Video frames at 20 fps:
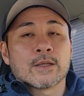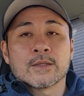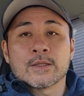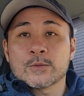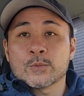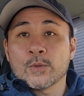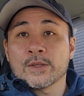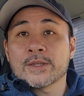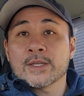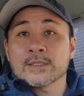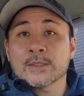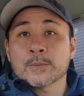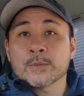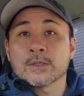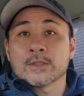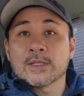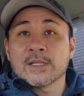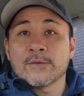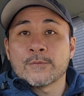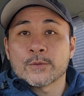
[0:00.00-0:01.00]
this is one of the things I'm going
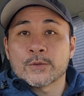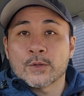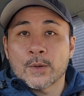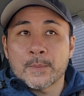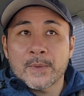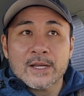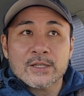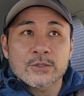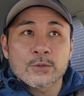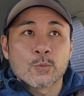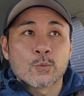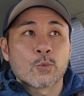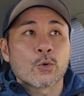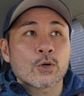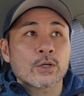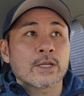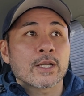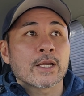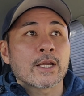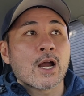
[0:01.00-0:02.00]
to leave with you. I'm actually
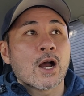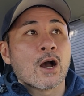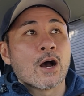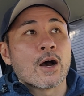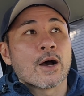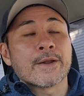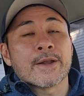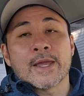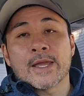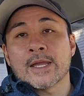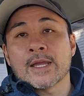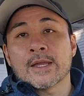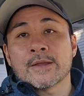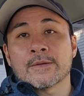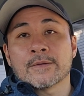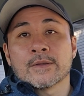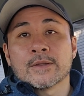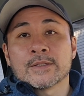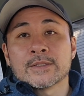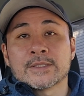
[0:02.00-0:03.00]
working on a
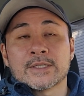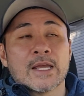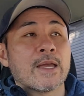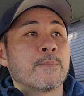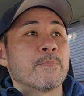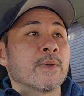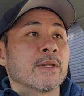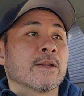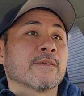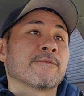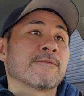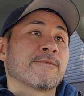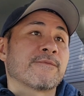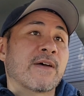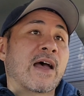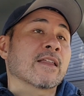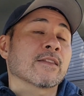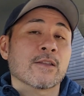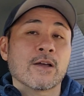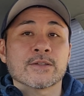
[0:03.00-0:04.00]
10-minute
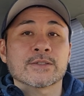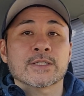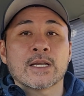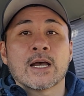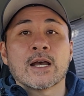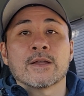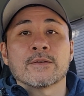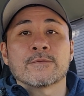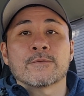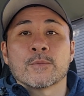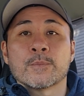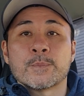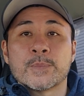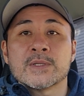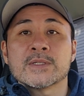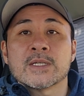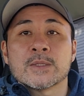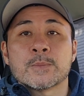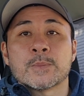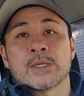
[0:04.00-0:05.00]
fat loss guide for
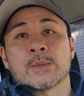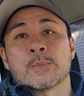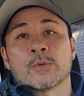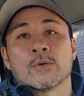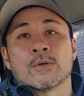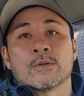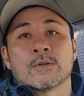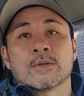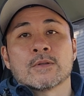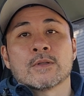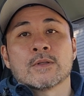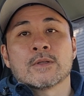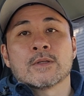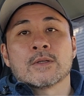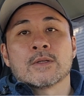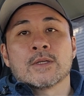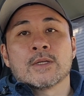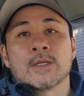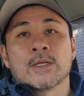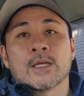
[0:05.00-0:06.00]
busy people,
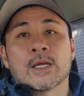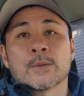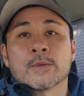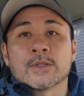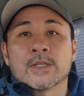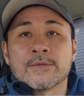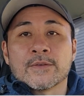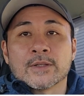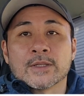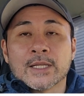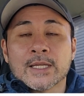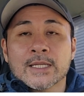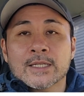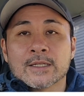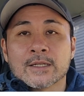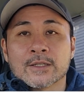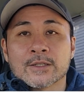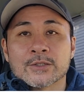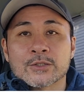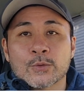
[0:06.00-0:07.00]
and I'll leave a link in
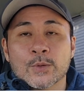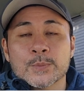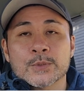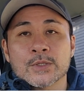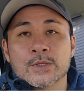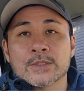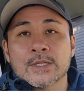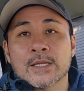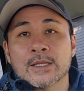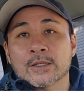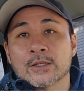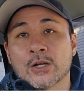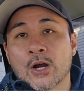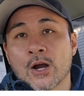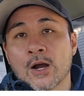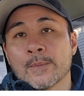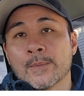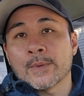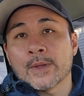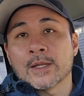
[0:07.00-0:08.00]
the descriptions and
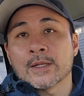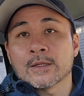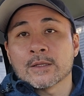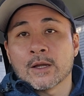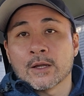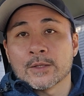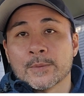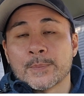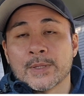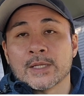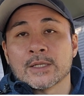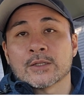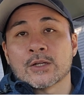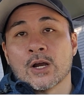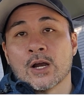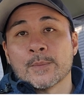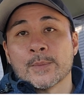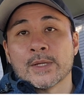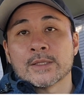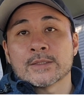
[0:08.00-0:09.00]
and on the pinned
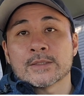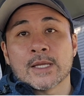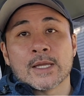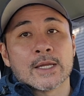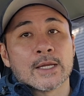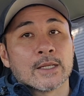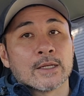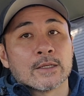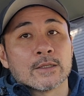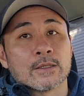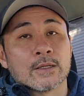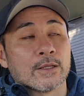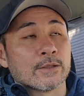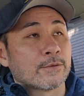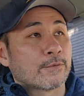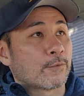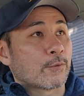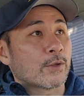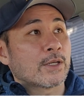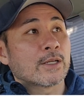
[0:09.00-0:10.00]
comments, and
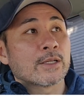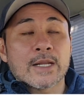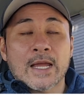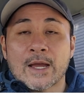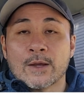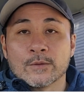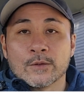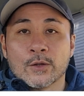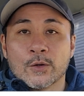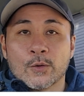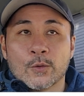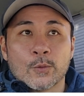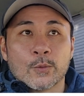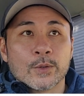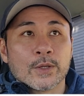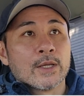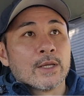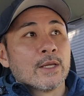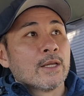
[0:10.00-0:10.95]
it's free to download.